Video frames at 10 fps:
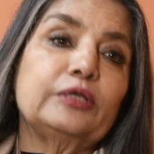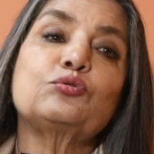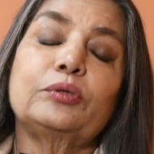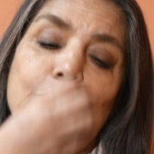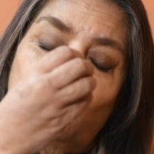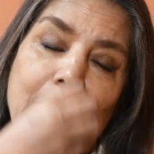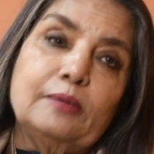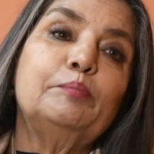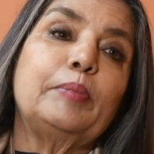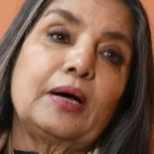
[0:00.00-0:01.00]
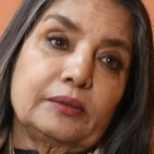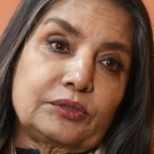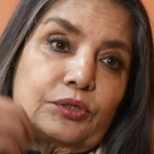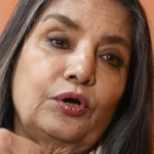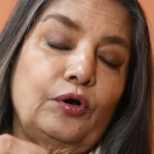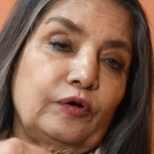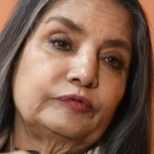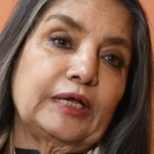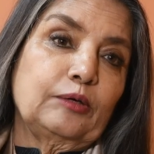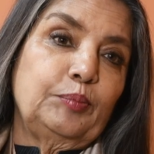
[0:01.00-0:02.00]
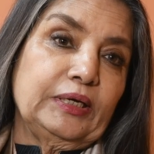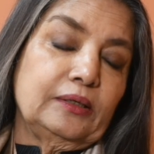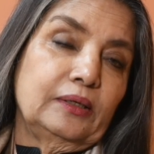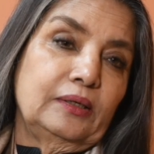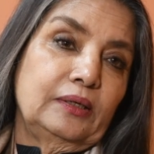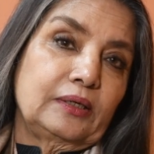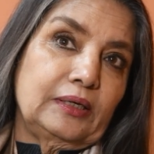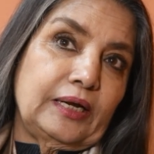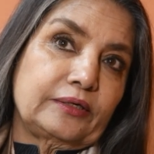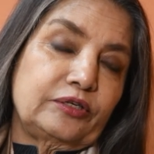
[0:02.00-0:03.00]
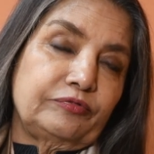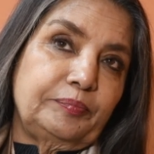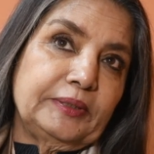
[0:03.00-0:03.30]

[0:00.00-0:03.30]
It's only one part of that big collective.